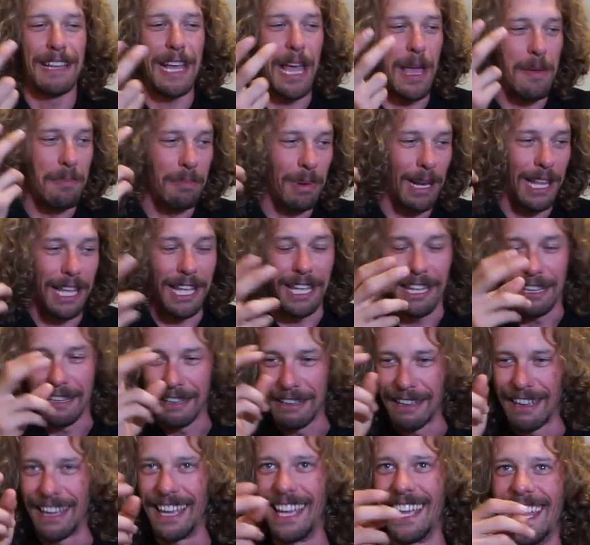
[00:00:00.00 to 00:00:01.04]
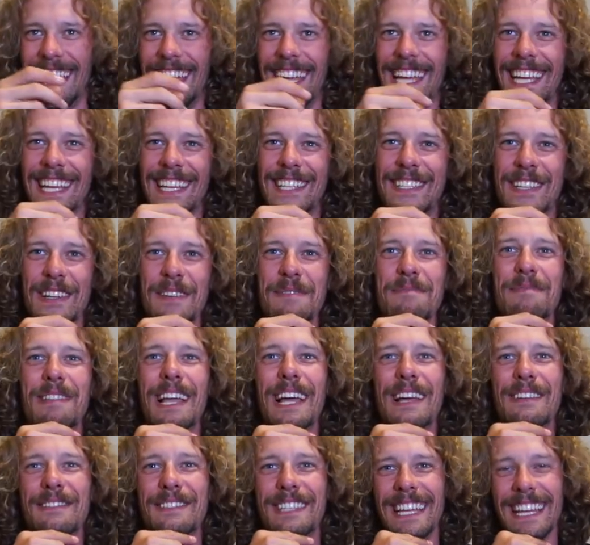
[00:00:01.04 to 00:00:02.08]
I play
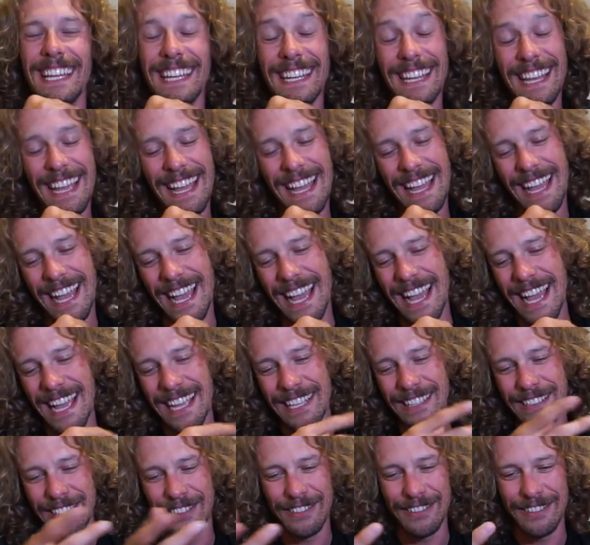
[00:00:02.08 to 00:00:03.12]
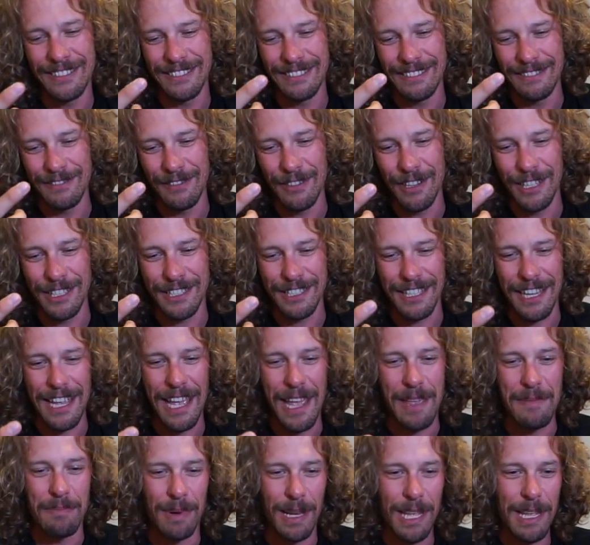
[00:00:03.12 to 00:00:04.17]
sometimes. I don't want to
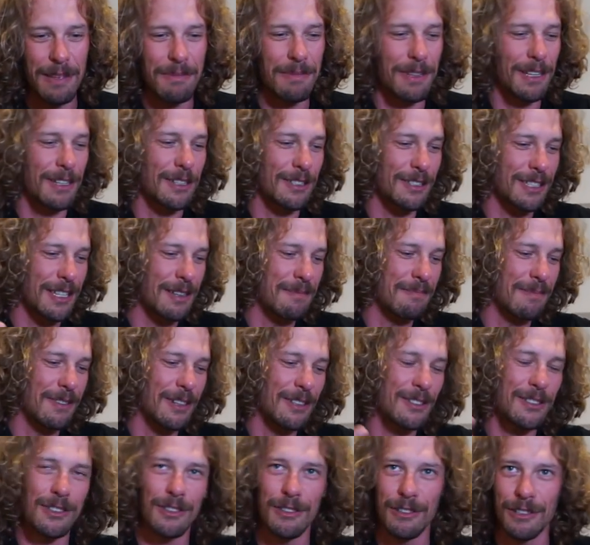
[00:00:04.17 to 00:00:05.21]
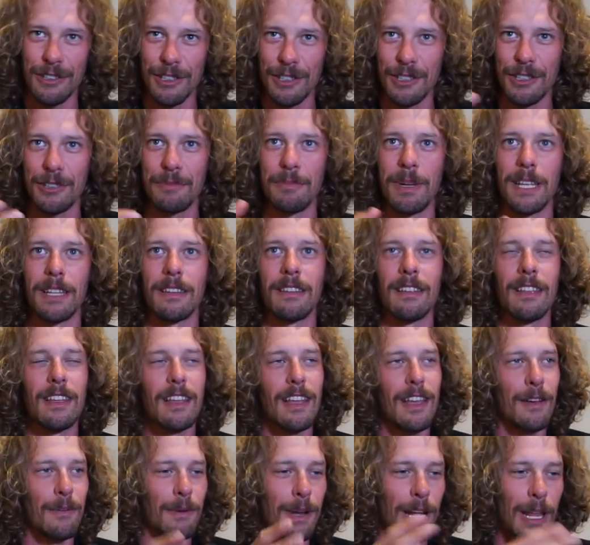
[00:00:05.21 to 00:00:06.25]
say I play because I'm not so good, but
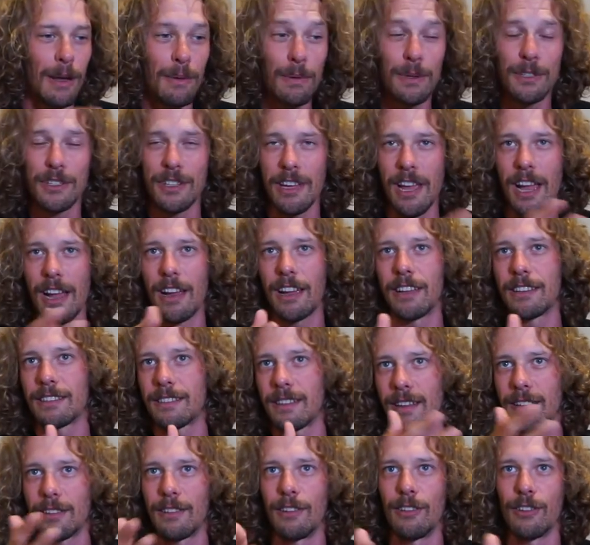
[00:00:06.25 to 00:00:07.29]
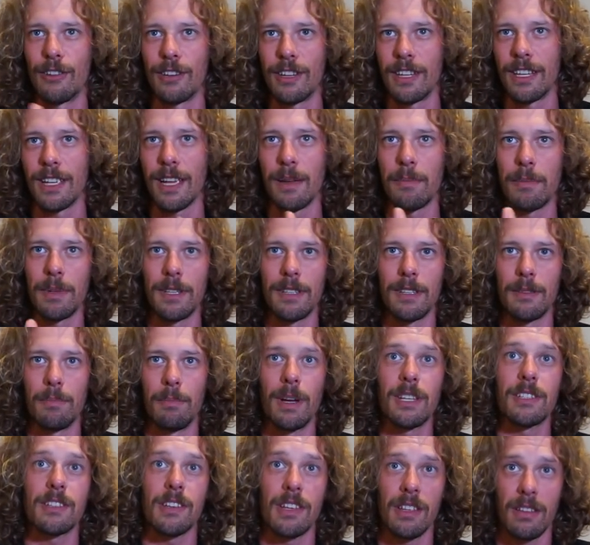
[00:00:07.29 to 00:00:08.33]
when I was young, I started learning a bit
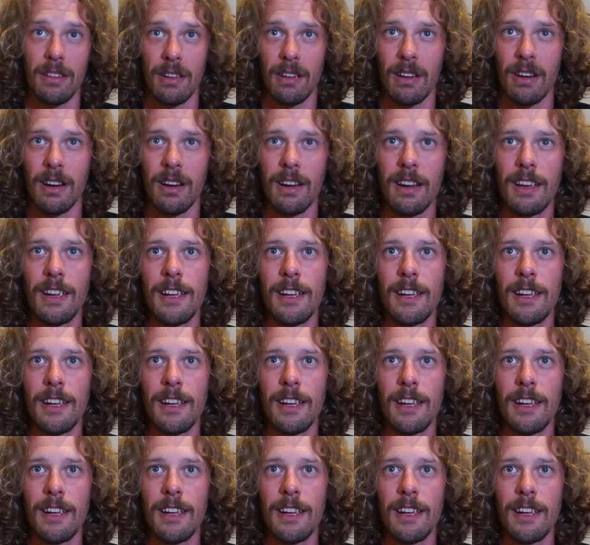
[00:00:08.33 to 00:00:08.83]
bass guitar,